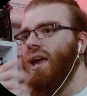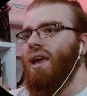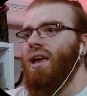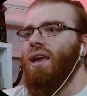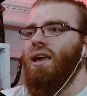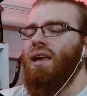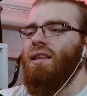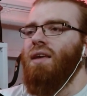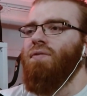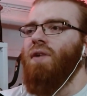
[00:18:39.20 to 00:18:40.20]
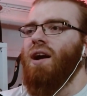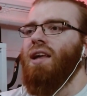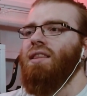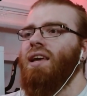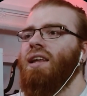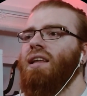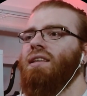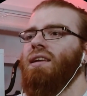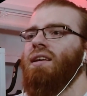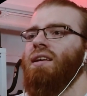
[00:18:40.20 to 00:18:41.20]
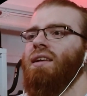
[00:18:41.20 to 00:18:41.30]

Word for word: Hey, they fucking did it.